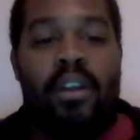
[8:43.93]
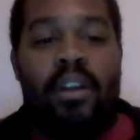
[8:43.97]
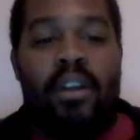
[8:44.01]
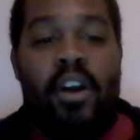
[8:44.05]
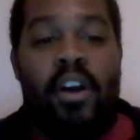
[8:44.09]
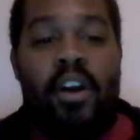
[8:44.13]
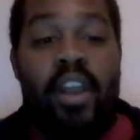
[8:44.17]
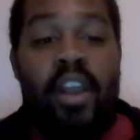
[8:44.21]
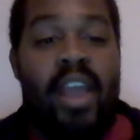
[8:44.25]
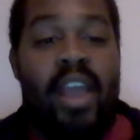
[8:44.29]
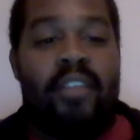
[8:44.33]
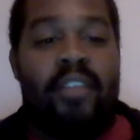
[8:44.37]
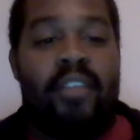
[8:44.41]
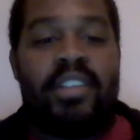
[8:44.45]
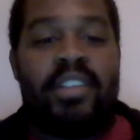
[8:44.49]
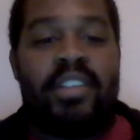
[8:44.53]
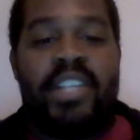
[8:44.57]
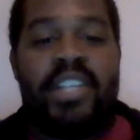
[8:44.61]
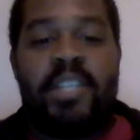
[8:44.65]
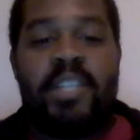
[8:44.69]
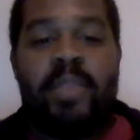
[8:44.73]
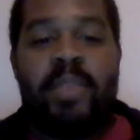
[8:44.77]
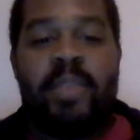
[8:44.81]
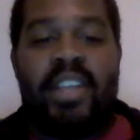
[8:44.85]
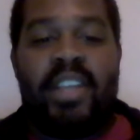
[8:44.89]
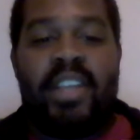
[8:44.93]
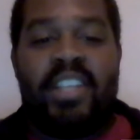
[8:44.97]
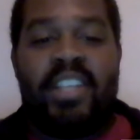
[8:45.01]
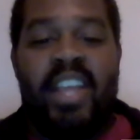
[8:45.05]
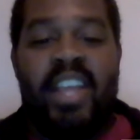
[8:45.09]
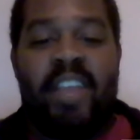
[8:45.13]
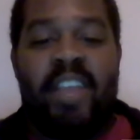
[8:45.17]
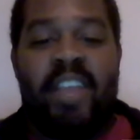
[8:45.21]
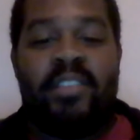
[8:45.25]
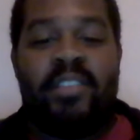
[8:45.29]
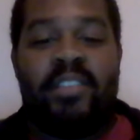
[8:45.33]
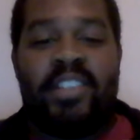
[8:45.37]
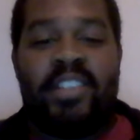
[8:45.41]
On average, each
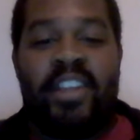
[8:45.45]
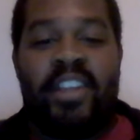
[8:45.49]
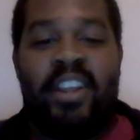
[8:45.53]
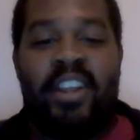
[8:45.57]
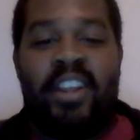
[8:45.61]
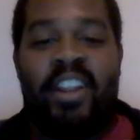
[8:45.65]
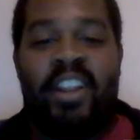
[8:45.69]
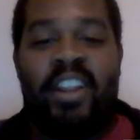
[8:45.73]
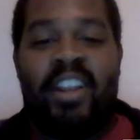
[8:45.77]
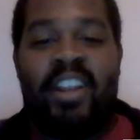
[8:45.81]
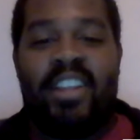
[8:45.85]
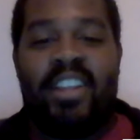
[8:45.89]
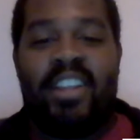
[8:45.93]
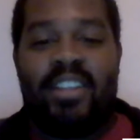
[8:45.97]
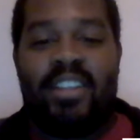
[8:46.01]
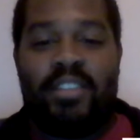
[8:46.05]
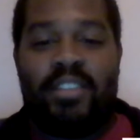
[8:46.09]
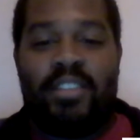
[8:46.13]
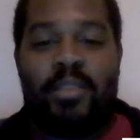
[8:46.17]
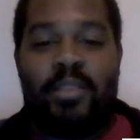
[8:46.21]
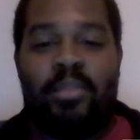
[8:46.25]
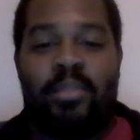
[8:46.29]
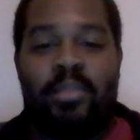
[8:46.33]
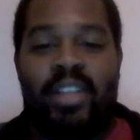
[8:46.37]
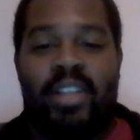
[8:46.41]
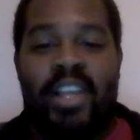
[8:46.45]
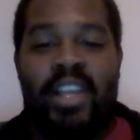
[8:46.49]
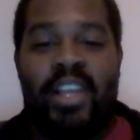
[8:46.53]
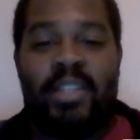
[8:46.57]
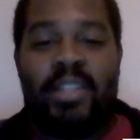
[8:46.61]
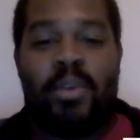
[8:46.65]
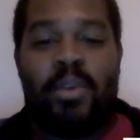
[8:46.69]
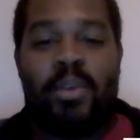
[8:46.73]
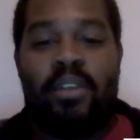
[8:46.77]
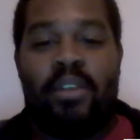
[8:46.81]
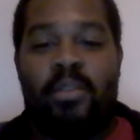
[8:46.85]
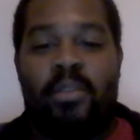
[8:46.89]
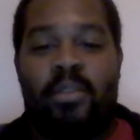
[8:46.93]
patient had returned to play
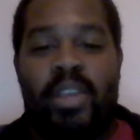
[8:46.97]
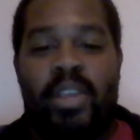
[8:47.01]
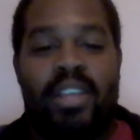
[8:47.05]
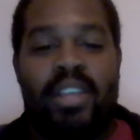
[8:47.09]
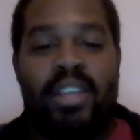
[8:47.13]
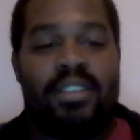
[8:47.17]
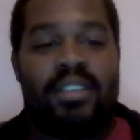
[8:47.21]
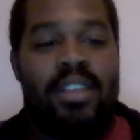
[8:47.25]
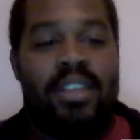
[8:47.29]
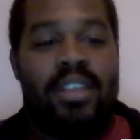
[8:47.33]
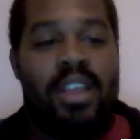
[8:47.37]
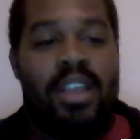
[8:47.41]
in 12 weeks.